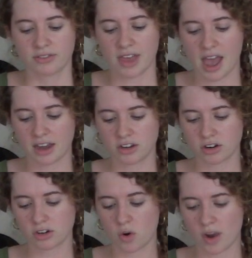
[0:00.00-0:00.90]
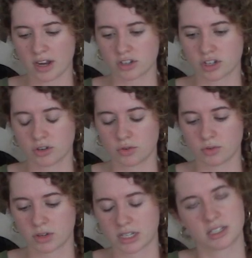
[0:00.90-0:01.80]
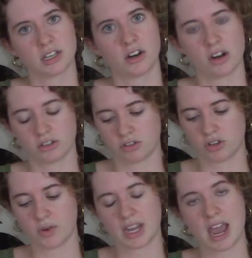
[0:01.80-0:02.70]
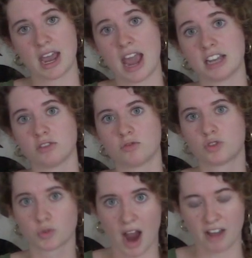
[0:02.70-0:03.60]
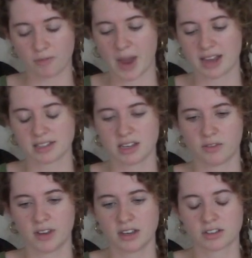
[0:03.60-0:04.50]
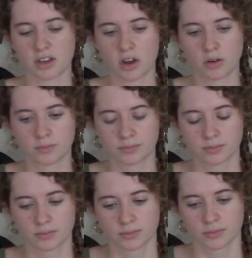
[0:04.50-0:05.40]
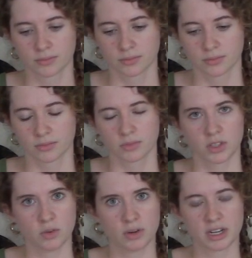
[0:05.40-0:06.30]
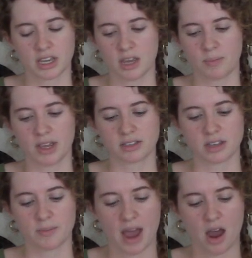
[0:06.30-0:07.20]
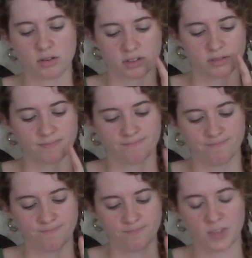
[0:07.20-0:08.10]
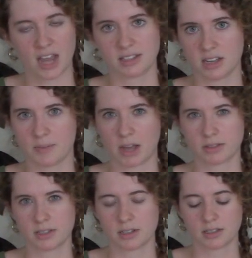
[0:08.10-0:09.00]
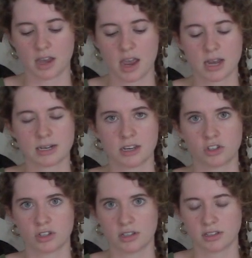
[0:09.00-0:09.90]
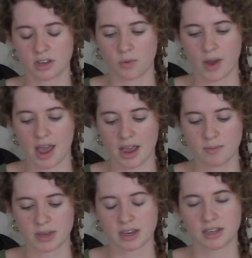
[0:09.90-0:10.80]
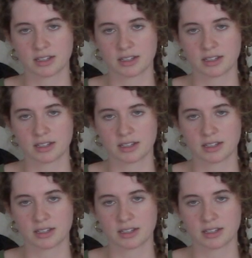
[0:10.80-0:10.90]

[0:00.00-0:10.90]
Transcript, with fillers: Then you're going to consider doing a drive-by sniffing. So you want to keep it about, I'd say about 6 to 8 inches away